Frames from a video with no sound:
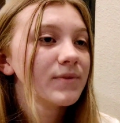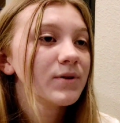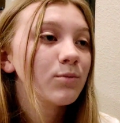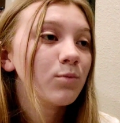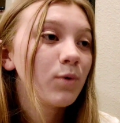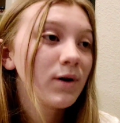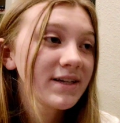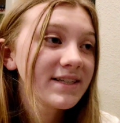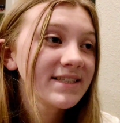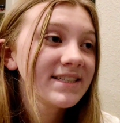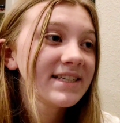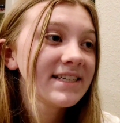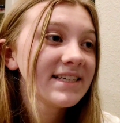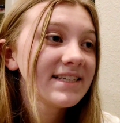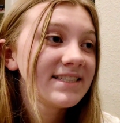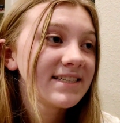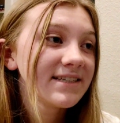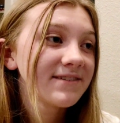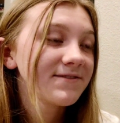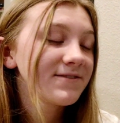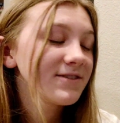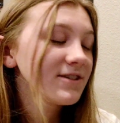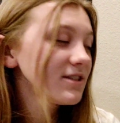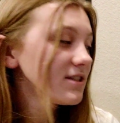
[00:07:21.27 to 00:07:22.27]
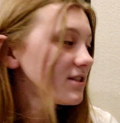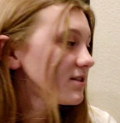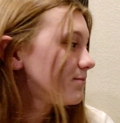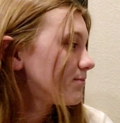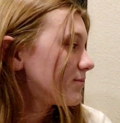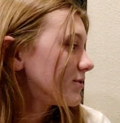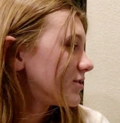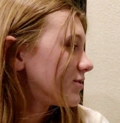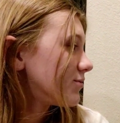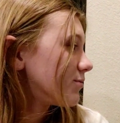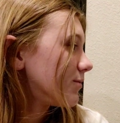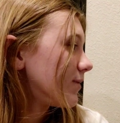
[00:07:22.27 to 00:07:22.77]
One key difference
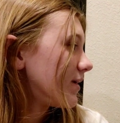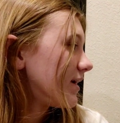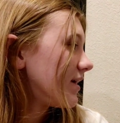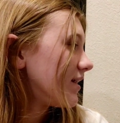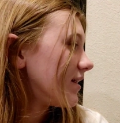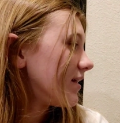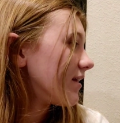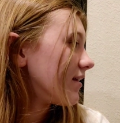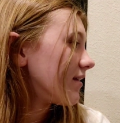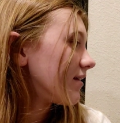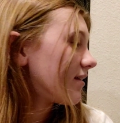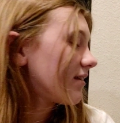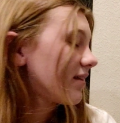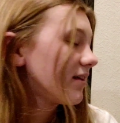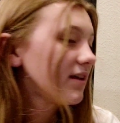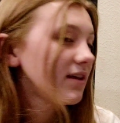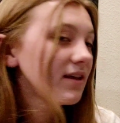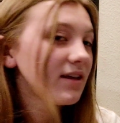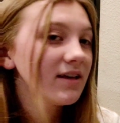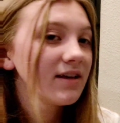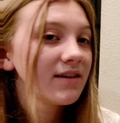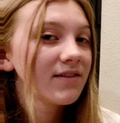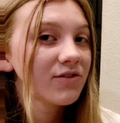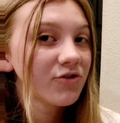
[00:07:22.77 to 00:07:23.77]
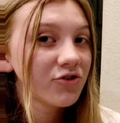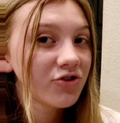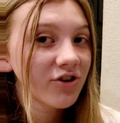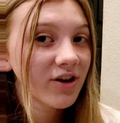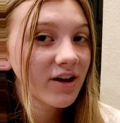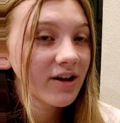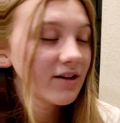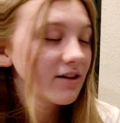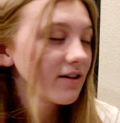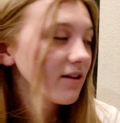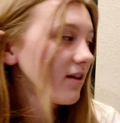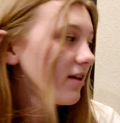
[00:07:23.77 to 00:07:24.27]
between CE and the
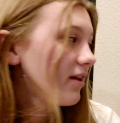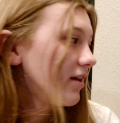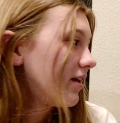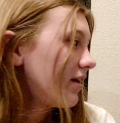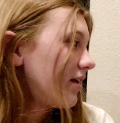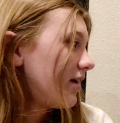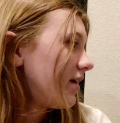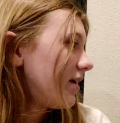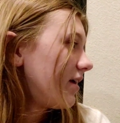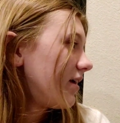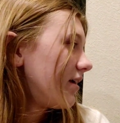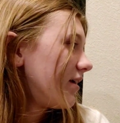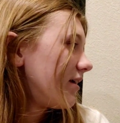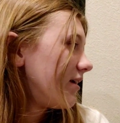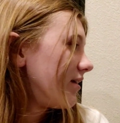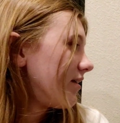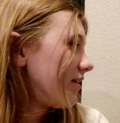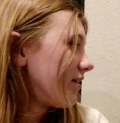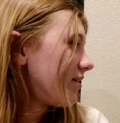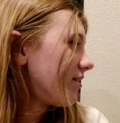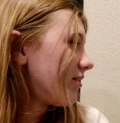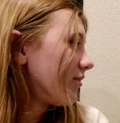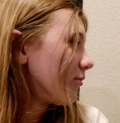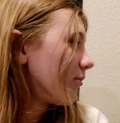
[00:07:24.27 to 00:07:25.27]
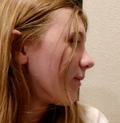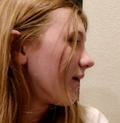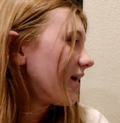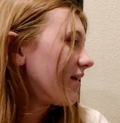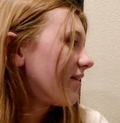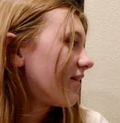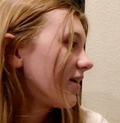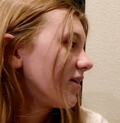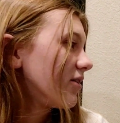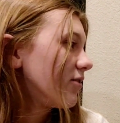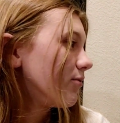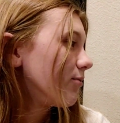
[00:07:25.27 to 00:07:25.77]
gel is the way
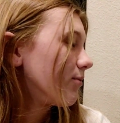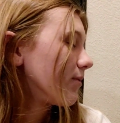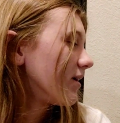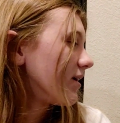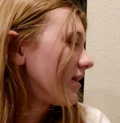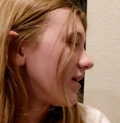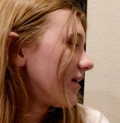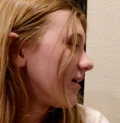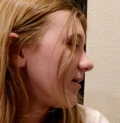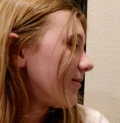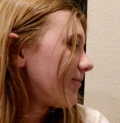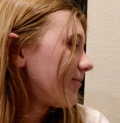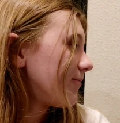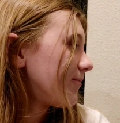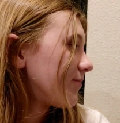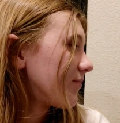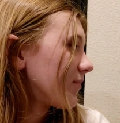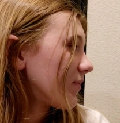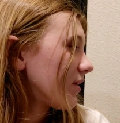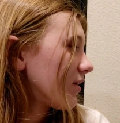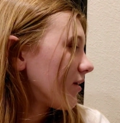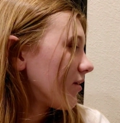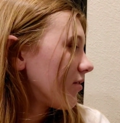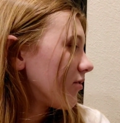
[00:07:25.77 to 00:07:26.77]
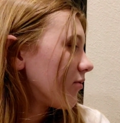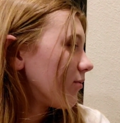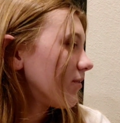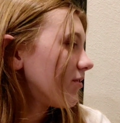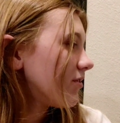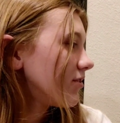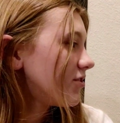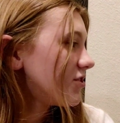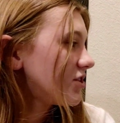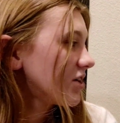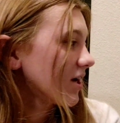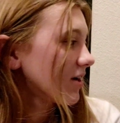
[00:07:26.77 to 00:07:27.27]
that you read it. So with
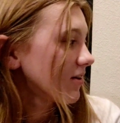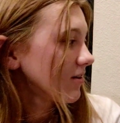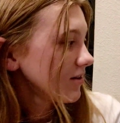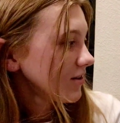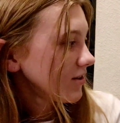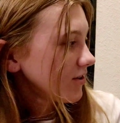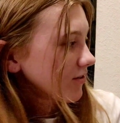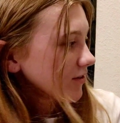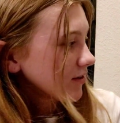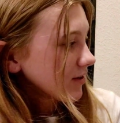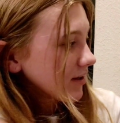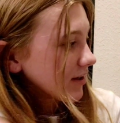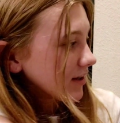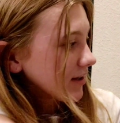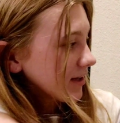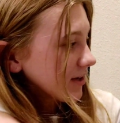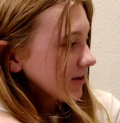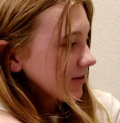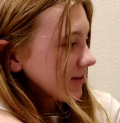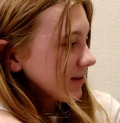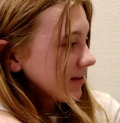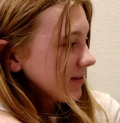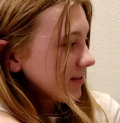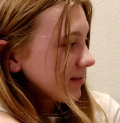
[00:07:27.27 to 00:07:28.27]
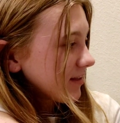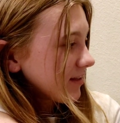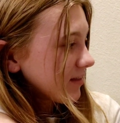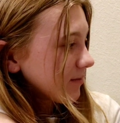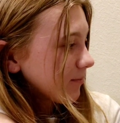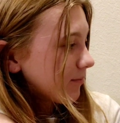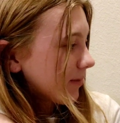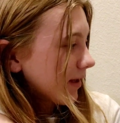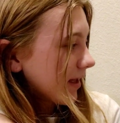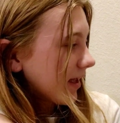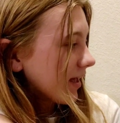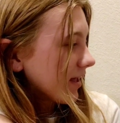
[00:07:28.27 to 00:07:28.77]
the gel, you can clearly see the
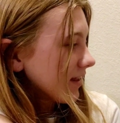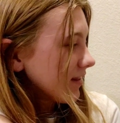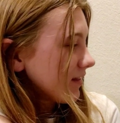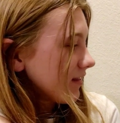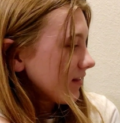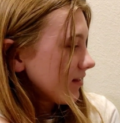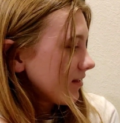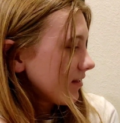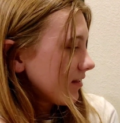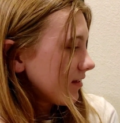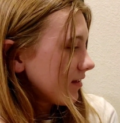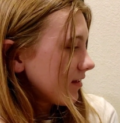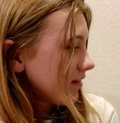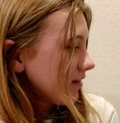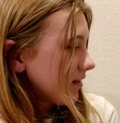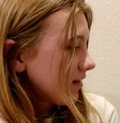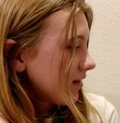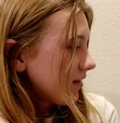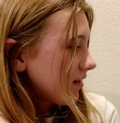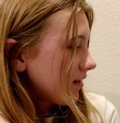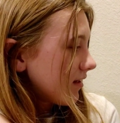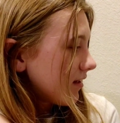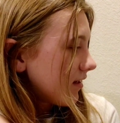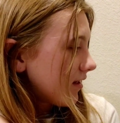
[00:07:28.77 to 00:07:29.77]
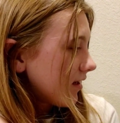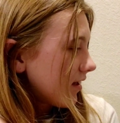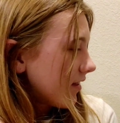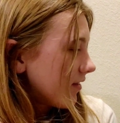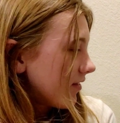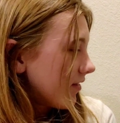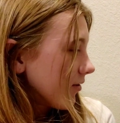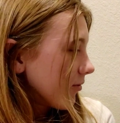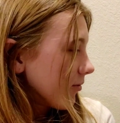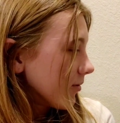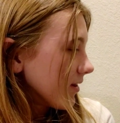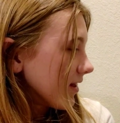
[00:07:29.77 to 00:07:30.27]
bands
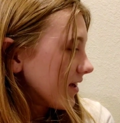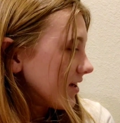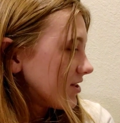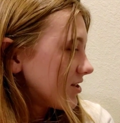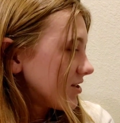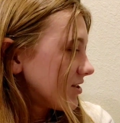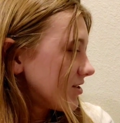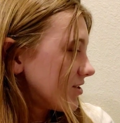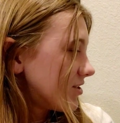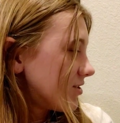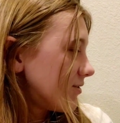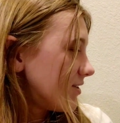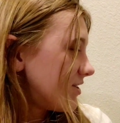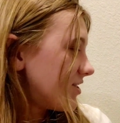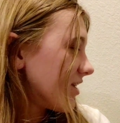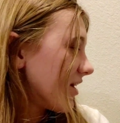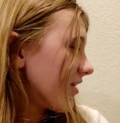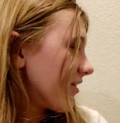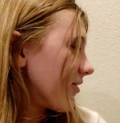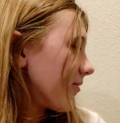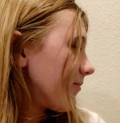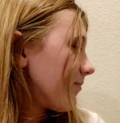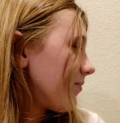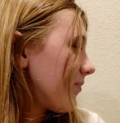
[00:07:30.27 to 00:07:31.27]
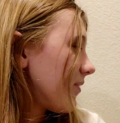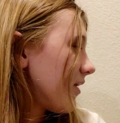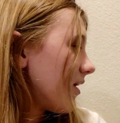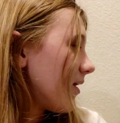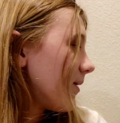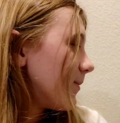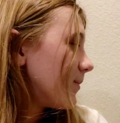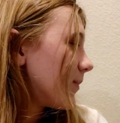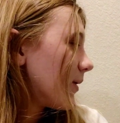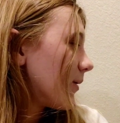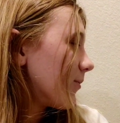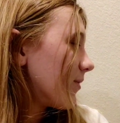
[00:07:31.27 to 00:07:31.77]
and their relation to each other.
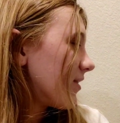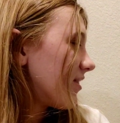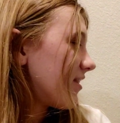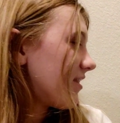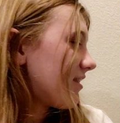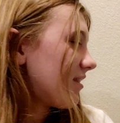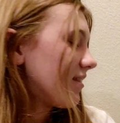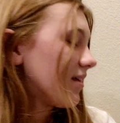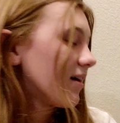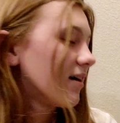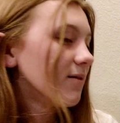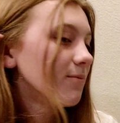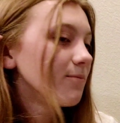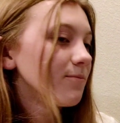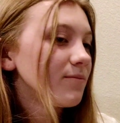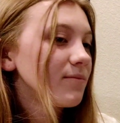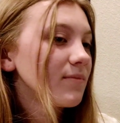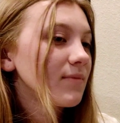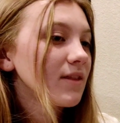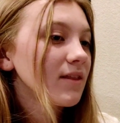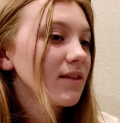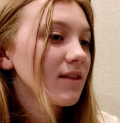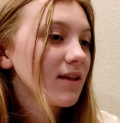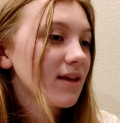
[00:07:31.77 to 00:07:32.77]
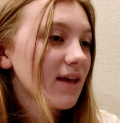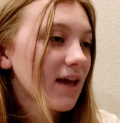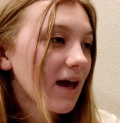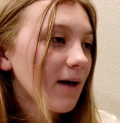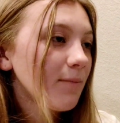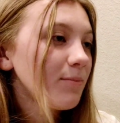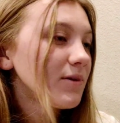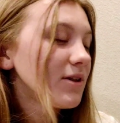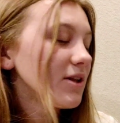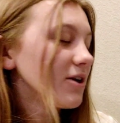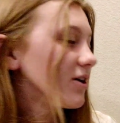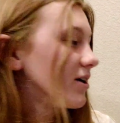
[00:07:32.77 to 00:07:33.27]
But with
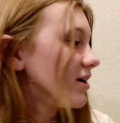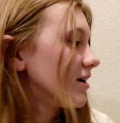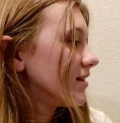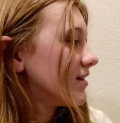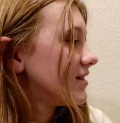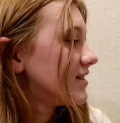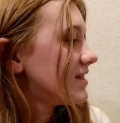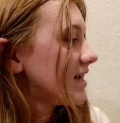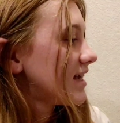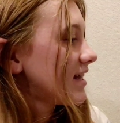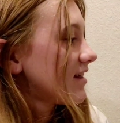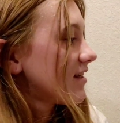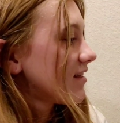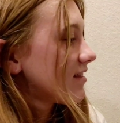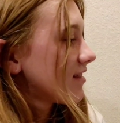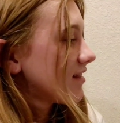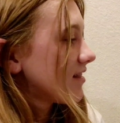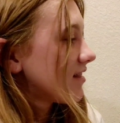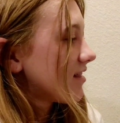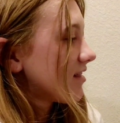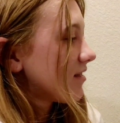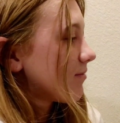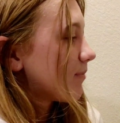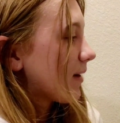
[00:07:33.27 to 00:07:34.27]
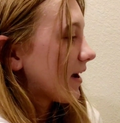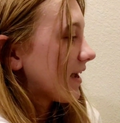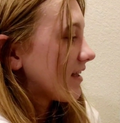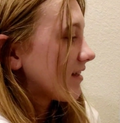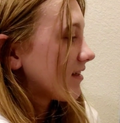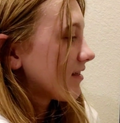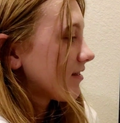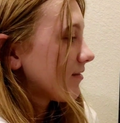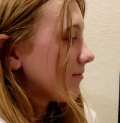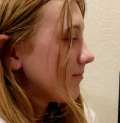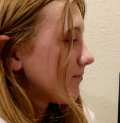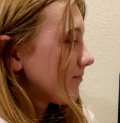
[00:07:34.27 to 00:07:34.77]
capillary, the data is in
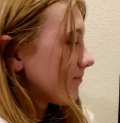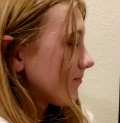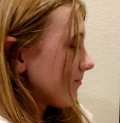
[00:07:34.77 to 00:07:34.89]
spikes.